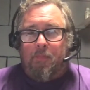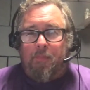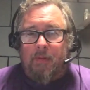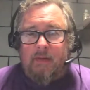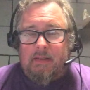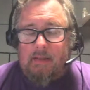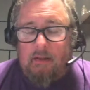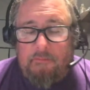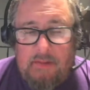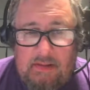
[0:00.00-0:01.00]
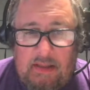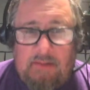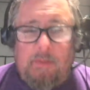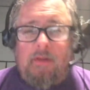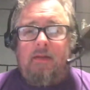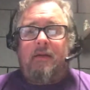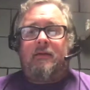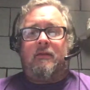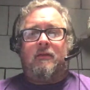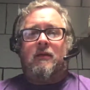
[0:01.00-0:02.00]
But this self assessment thing,
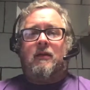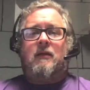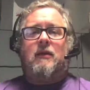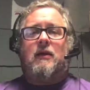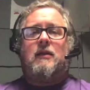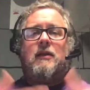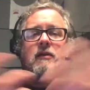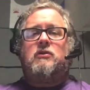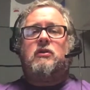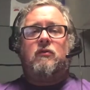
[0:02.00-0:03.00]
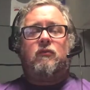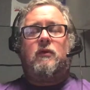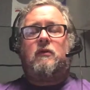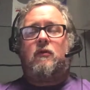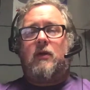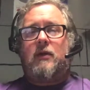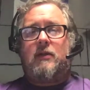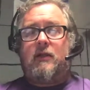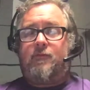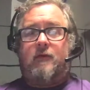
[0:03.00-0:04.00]
it allows you real
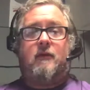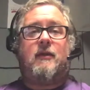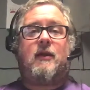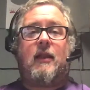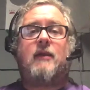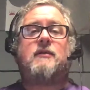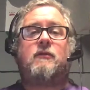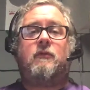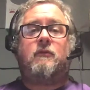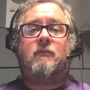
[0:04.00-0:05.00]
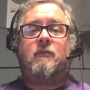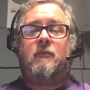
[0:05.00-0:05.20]
quickly, if you're in the classroom,